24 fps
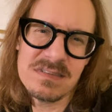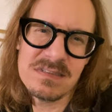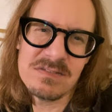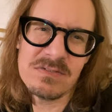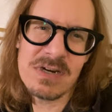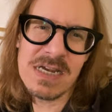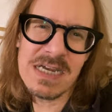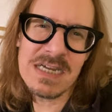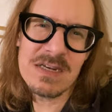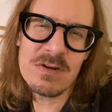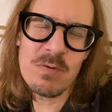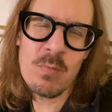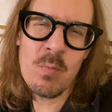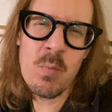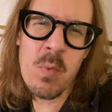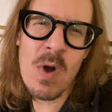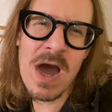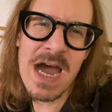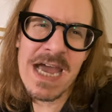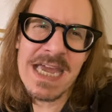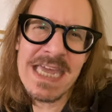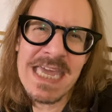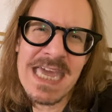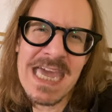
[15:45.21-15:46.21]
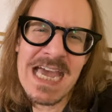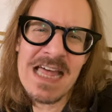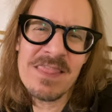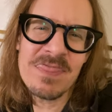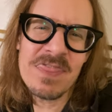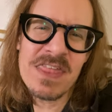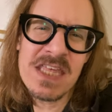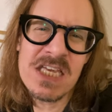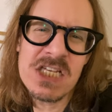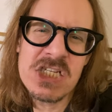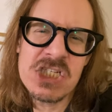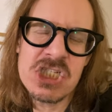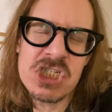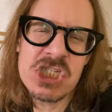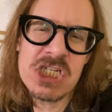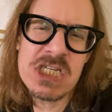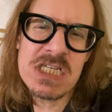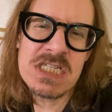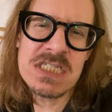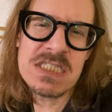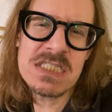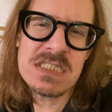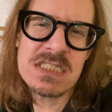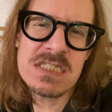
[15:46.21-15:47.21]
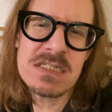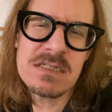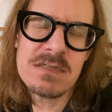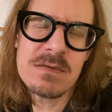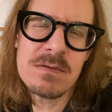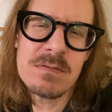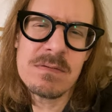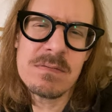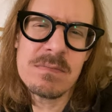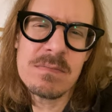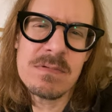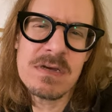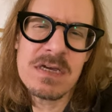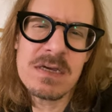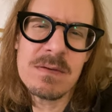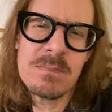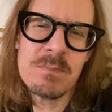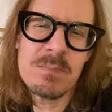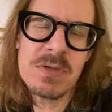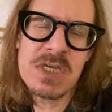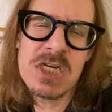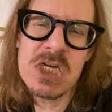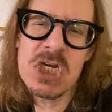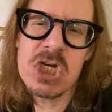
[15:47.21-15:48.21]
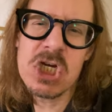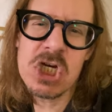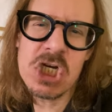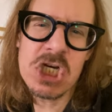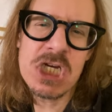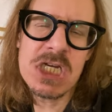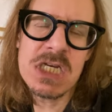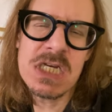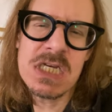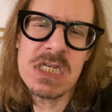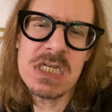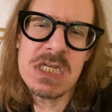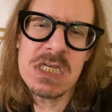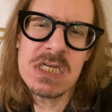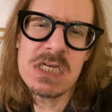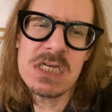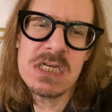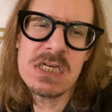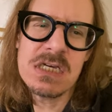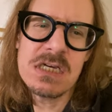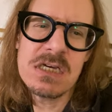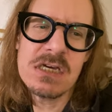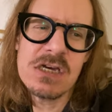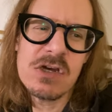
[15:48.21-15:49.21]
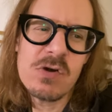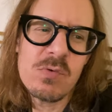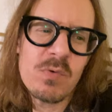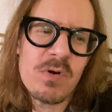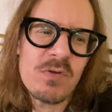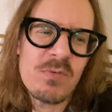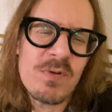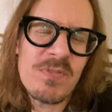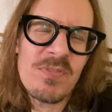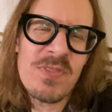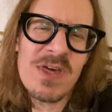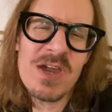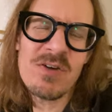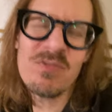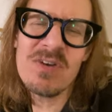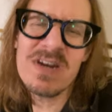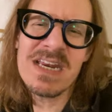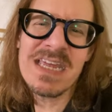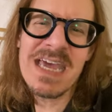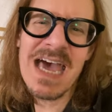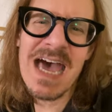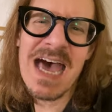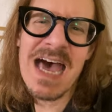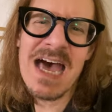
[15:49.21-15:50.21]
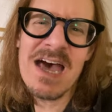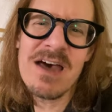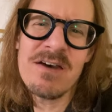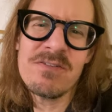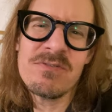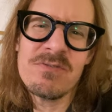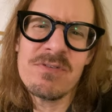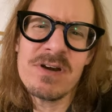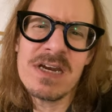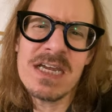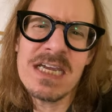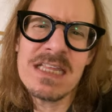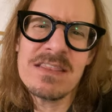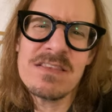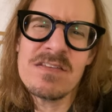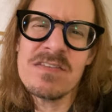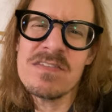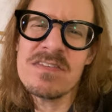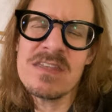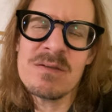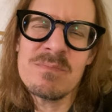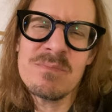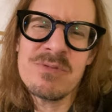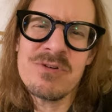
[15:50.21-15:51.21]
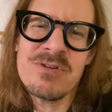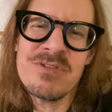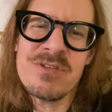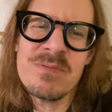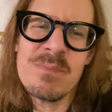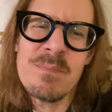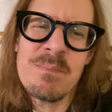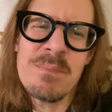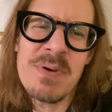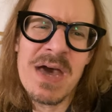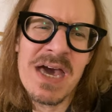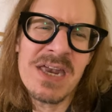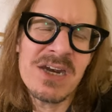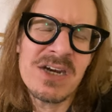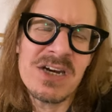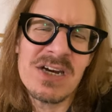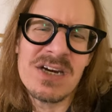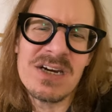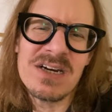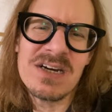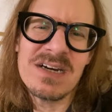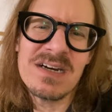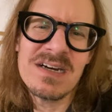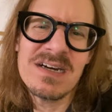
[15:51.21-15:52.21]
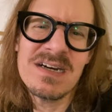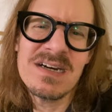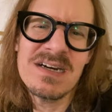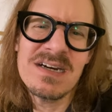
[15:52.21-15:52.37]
Right? Why can't they just be good with what they already have, right? The simpler, the better.